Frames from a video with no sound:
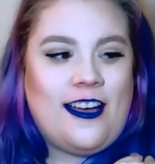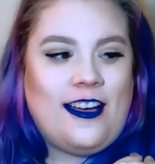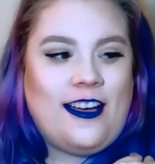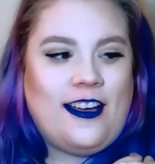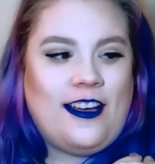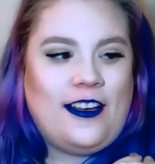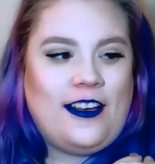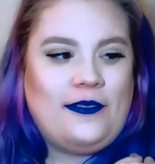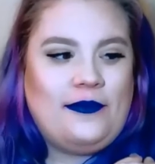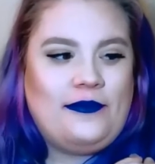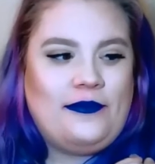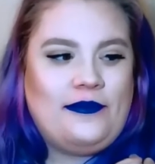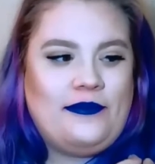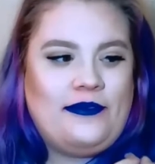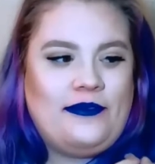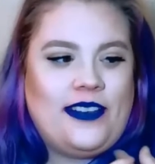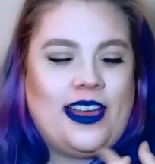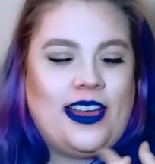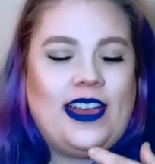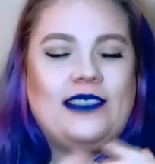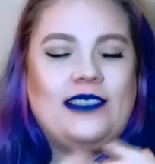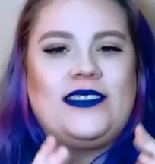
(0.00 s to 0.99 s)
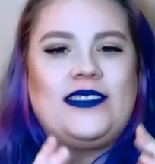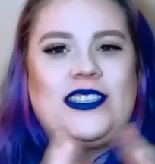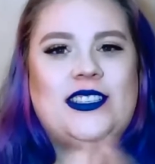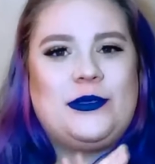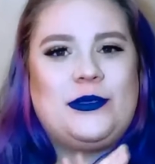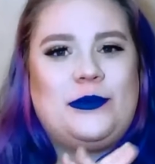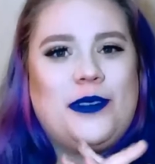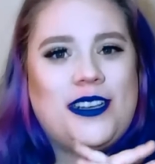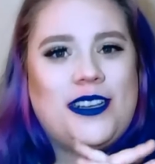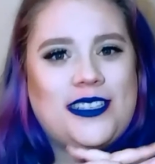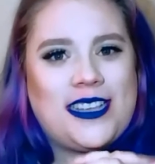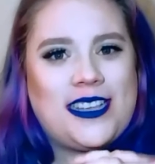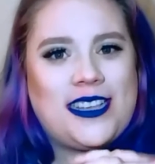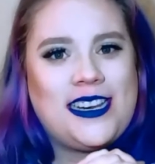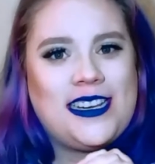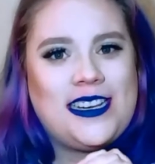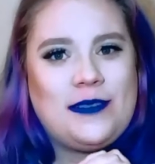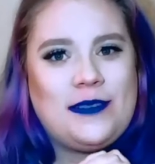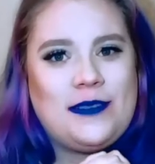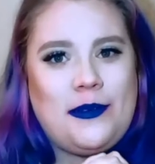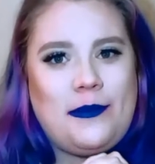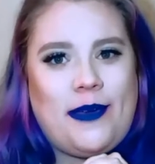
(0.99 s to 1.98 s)
I'm super
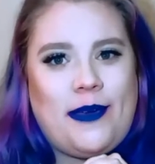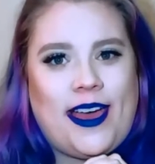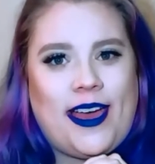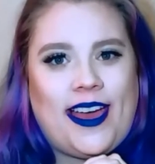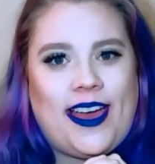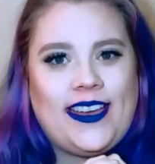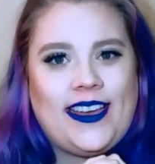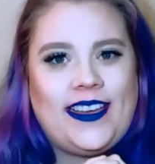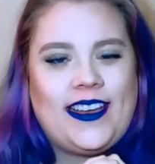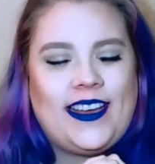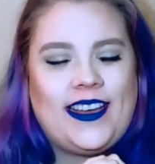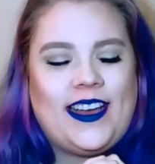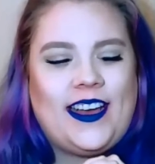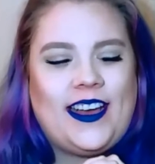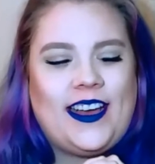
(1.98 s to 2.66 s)
excited to be back.